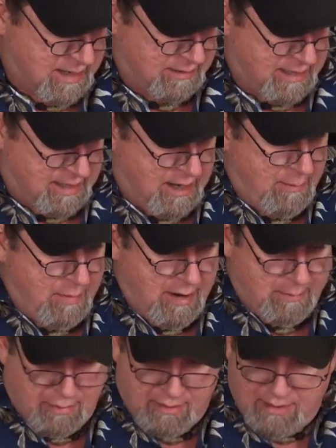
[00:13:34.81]
they come
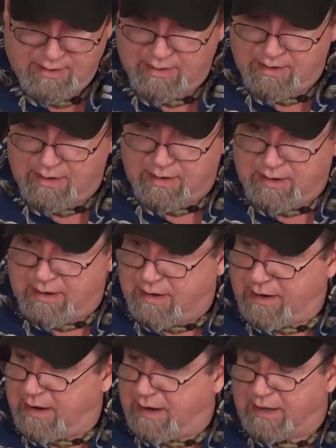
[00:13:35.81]
up,
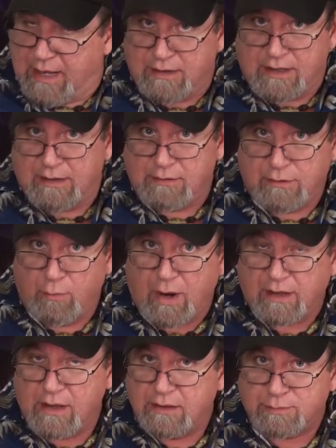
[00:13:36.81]
they, they, you
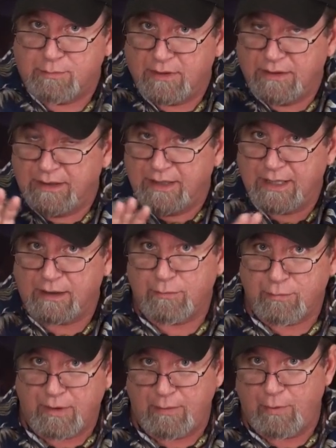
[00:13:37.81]
want as
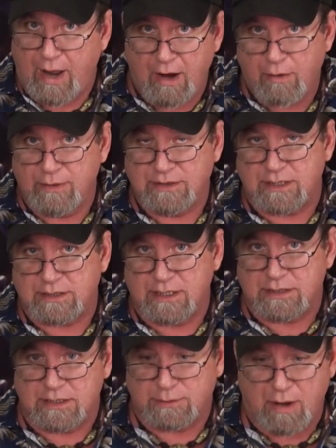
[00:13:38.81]
little air
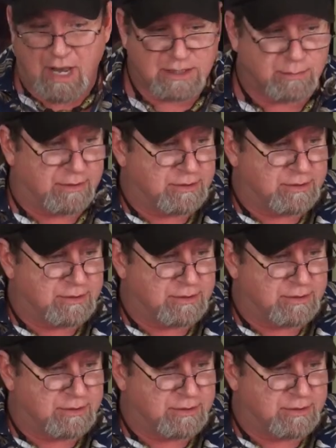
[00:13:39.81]
resistance as possible.